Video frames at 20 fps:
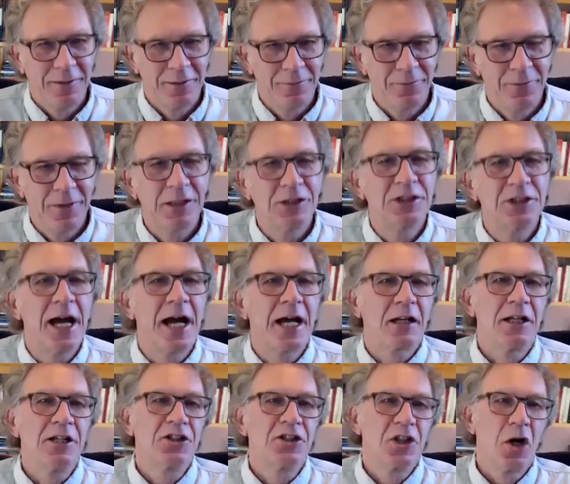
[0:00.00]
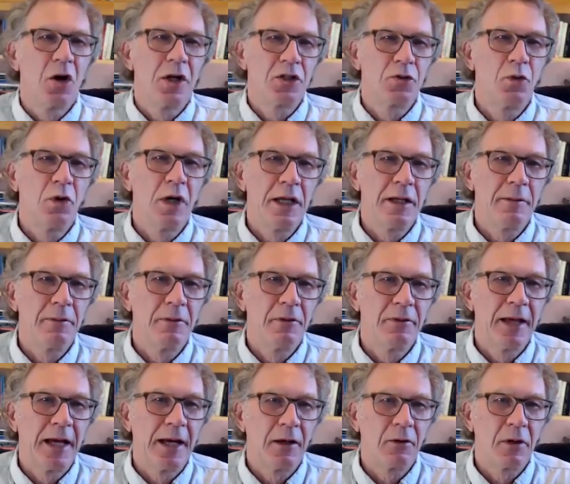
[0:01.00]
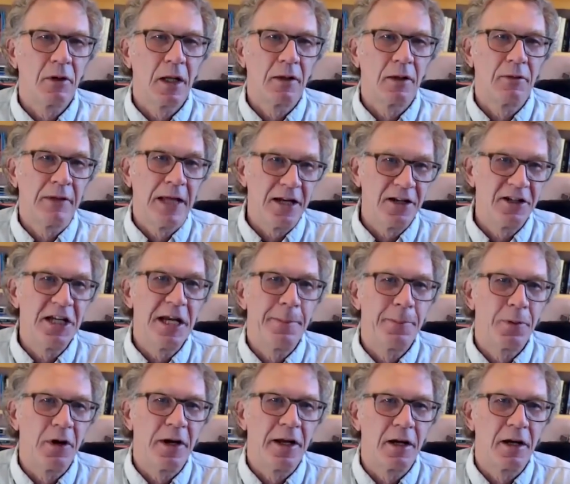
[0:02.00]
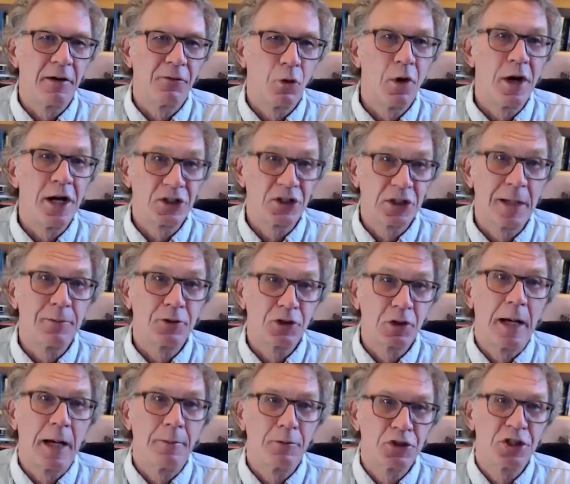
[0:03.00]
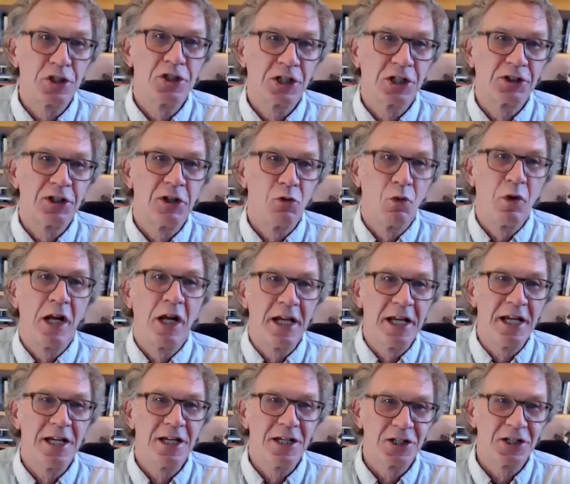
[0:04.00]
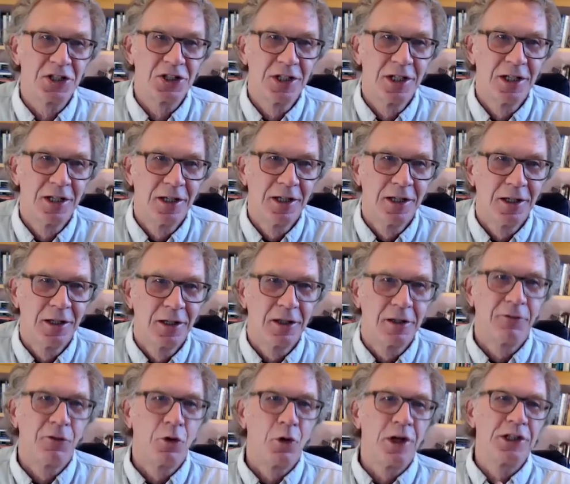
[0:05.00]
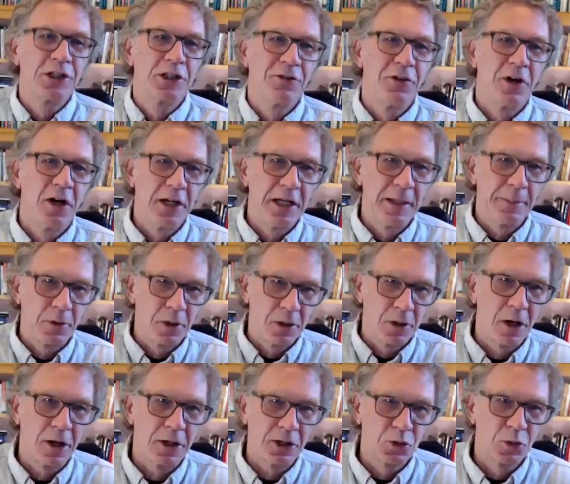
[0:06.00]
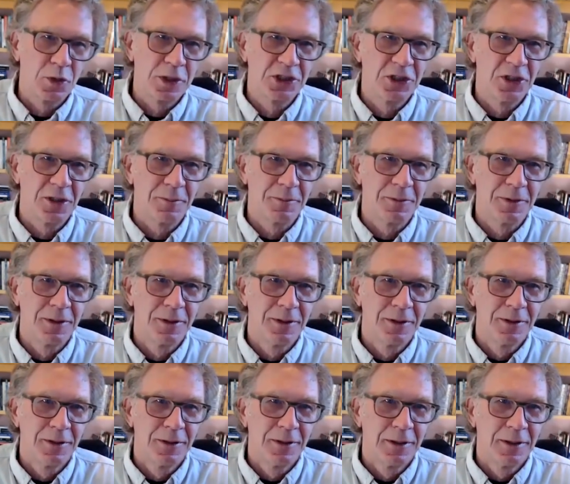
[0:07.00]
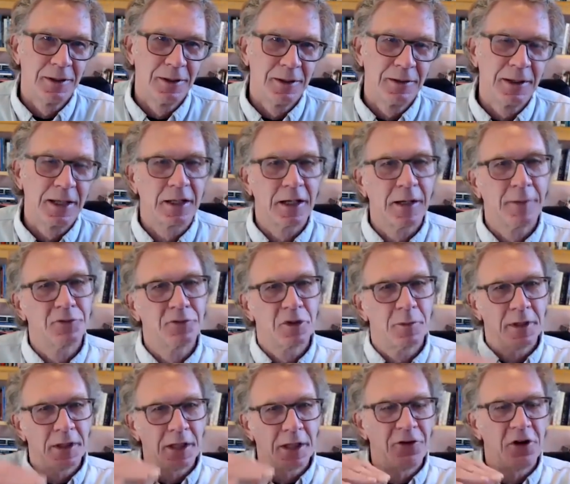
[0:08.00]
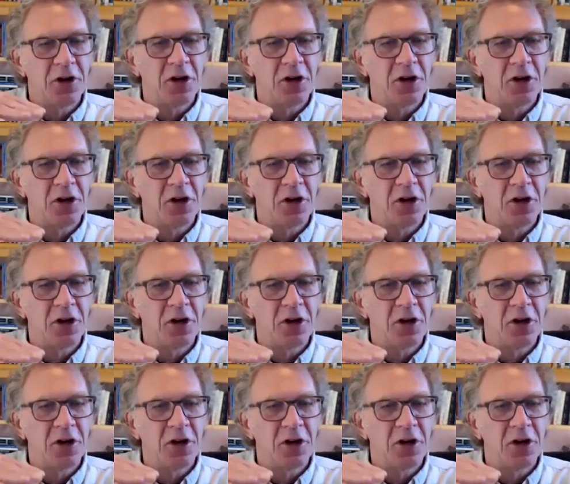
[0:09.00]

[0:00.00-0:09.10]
exactly. So it's really that deeper inner voice I'm suggesting really is the voice of our deeper heart's wisdom. That comes from a different